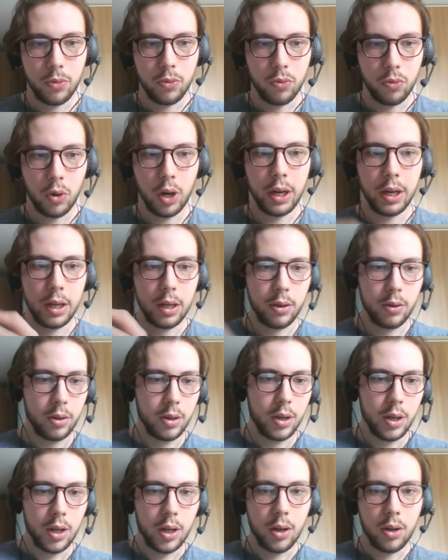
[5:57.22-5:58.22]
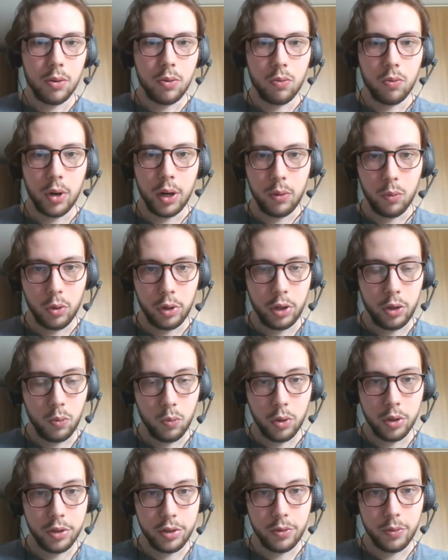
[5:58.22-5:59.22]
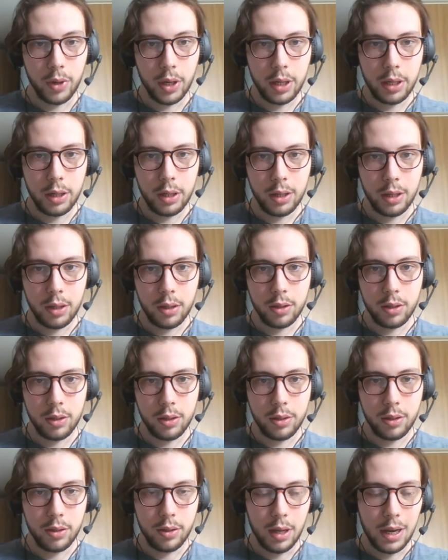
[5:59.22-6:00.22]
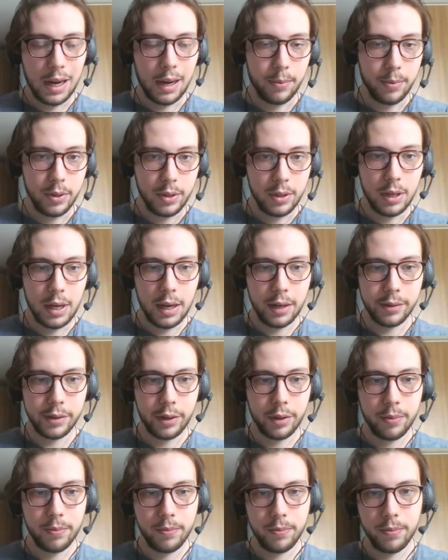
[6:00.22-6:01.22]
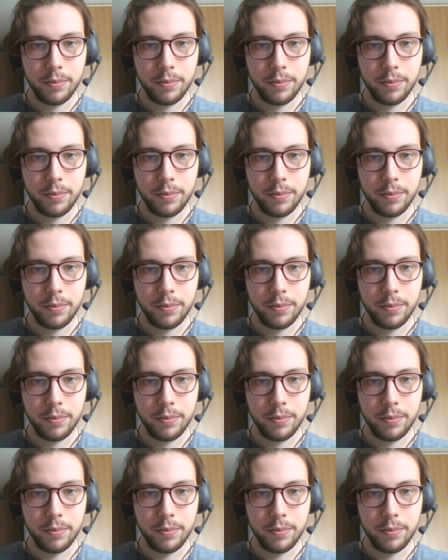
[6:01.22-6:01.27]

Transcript: write what you want to write that happens next.